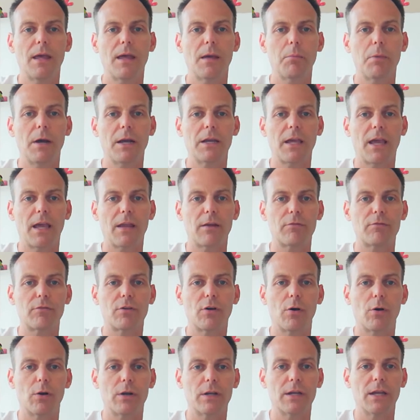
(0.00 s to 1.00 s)
and by the end of
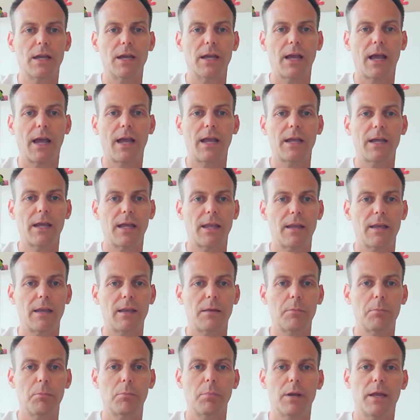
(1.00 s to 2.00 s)
the holiday I
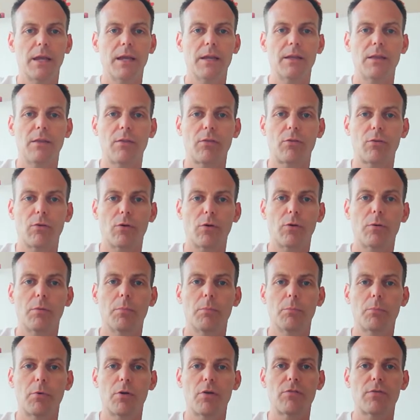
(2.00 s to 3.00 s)
can play this
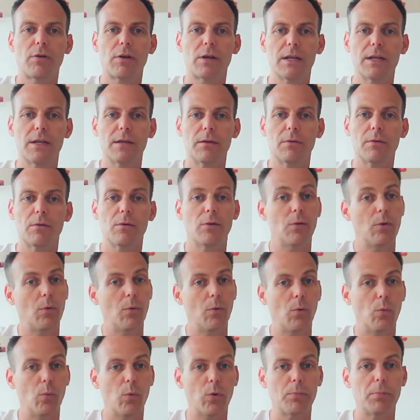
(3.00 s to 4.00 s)
song perfectly.
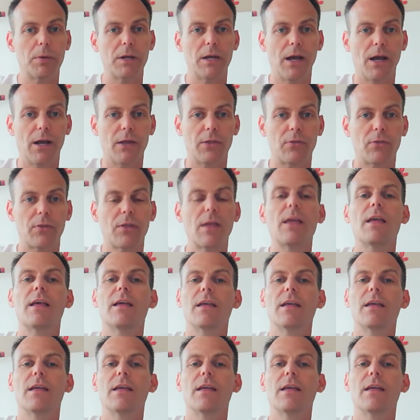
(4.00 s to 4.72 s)
Would be nice.